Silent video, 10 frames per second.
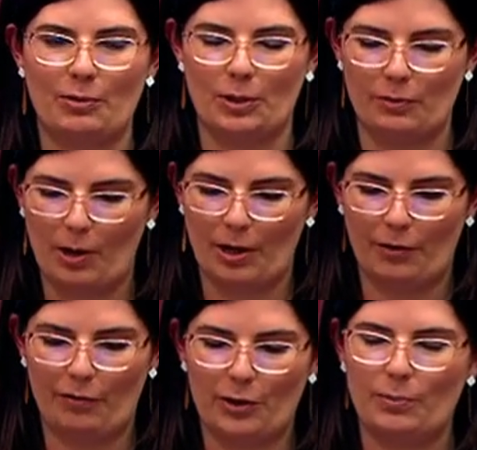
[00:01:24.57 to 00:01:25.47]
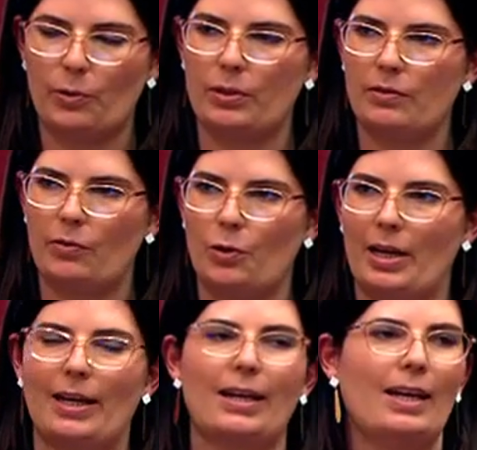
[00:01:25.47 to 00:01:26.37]
It was one of the first points of
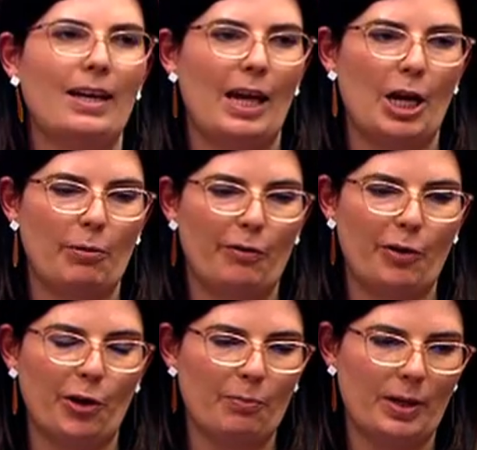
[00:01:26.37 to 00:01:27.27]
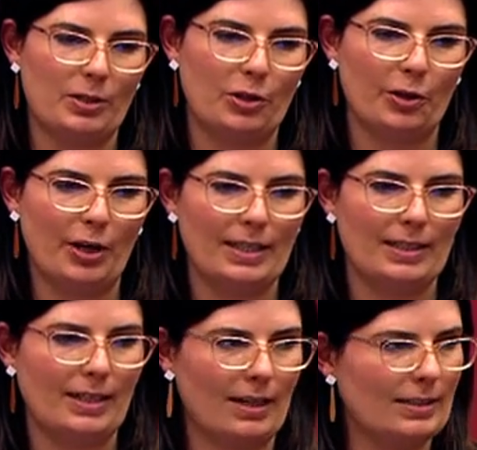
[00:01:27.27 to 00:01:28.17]
order he referred me to as a
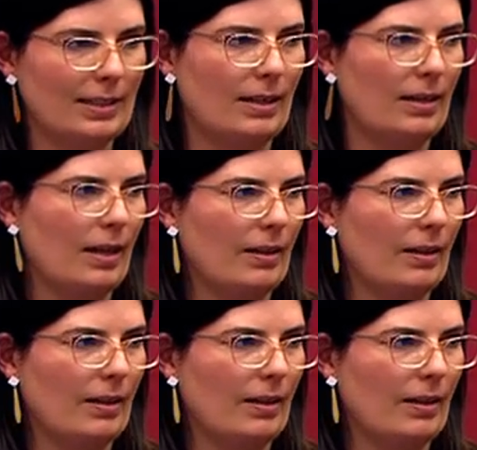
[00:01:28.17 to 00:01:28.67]
young senator,